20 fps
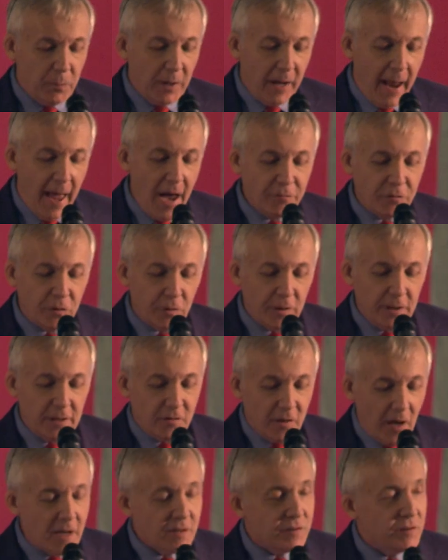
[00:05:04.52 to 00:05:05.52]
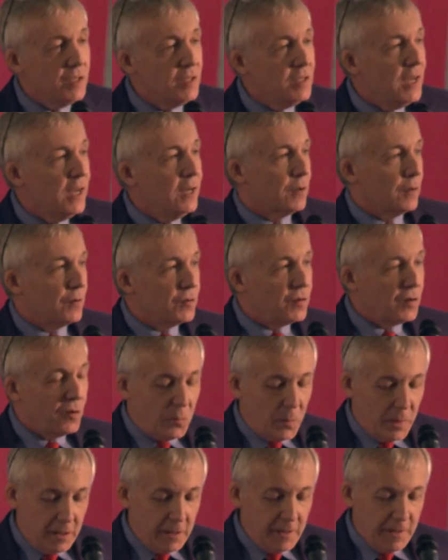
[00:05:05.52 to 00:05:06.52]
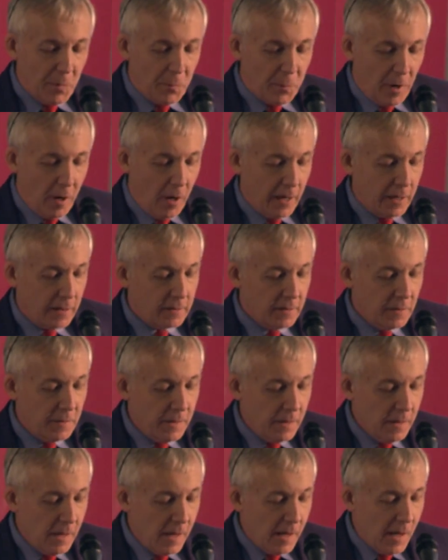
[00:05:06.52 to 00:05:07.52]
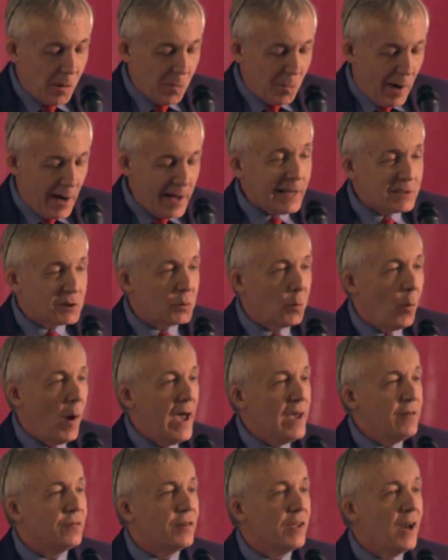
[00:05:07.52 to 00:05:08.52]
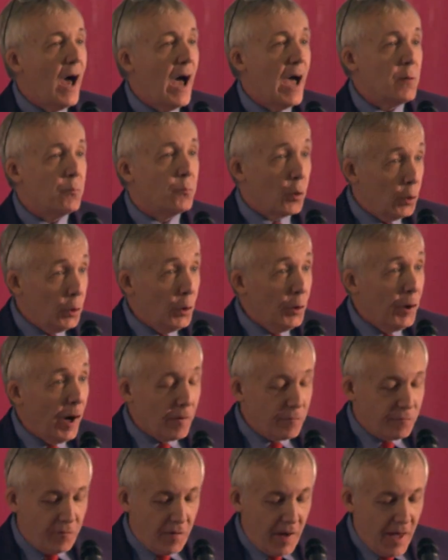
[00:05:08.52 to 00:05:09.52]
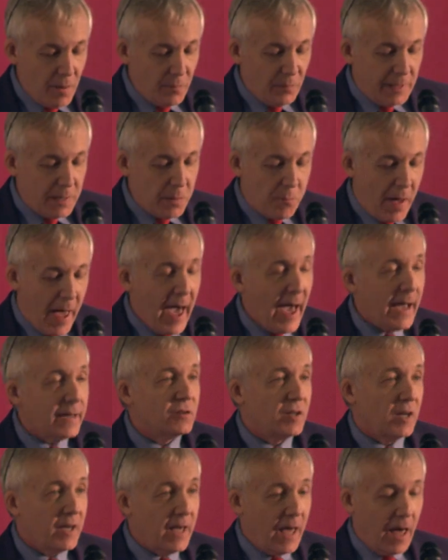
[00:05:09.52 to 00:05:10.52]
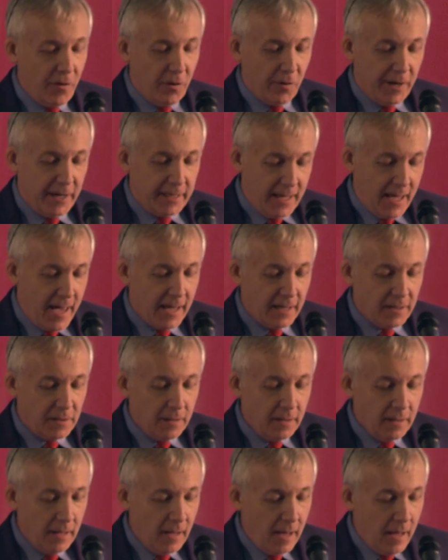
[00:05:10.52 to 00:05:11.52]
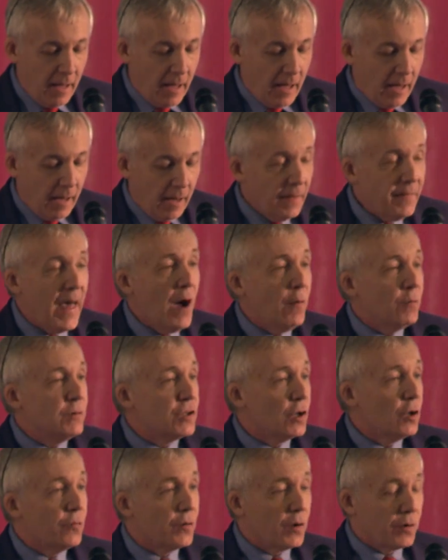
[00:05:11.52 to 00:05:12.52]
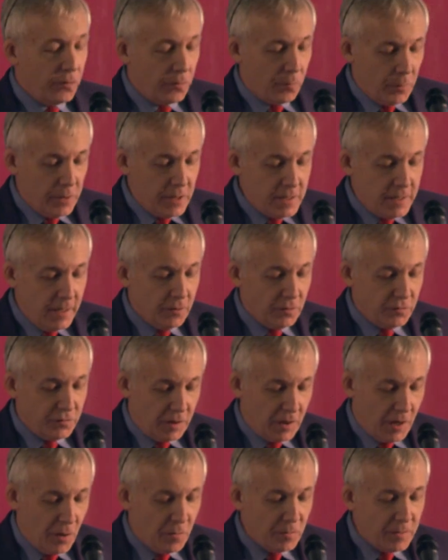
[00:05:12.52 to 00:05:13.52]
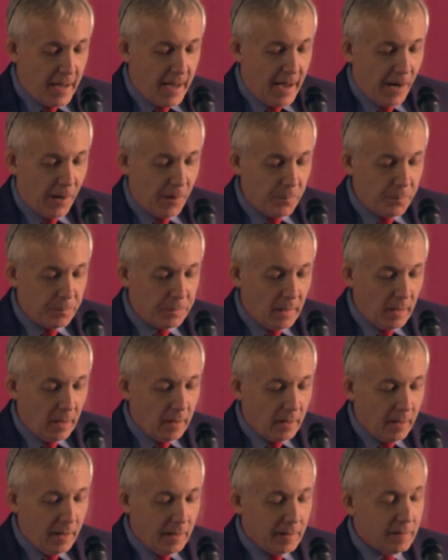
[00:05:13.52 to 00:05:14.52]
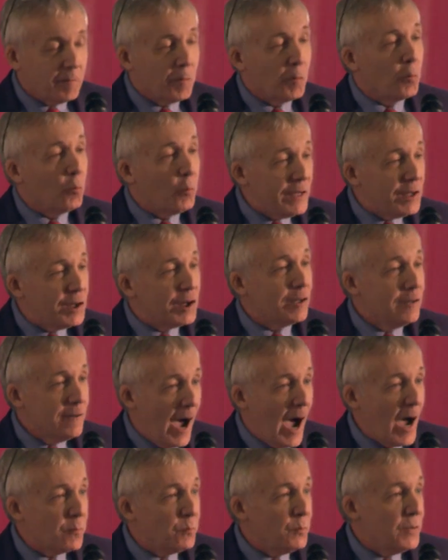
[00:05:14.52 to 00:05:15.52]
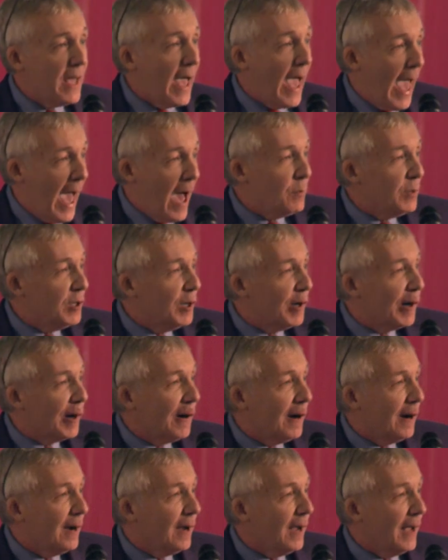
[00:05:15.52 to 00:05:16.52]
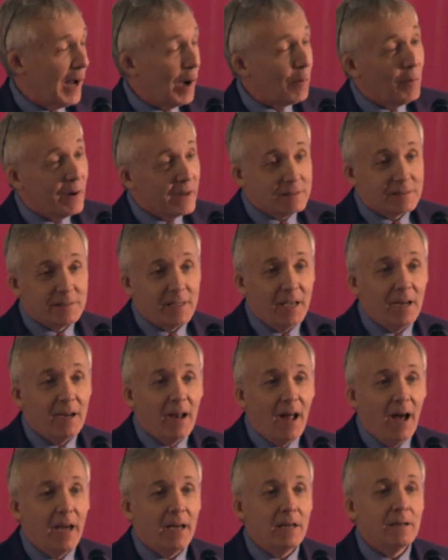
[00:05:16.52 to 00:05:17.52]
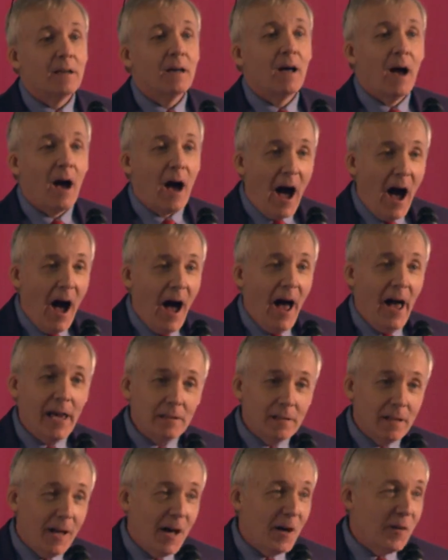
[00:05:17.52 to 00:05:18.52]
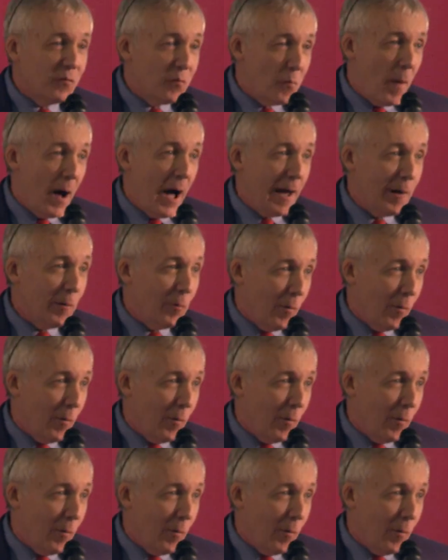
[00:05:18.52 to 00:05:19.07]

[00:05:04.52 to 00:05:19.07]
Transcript: but after a dozen years of being apart, my ex-wife and I pulled our family back together again. And that was over 3 years ago now. And we could not be happier. And I want to say tonight, I love my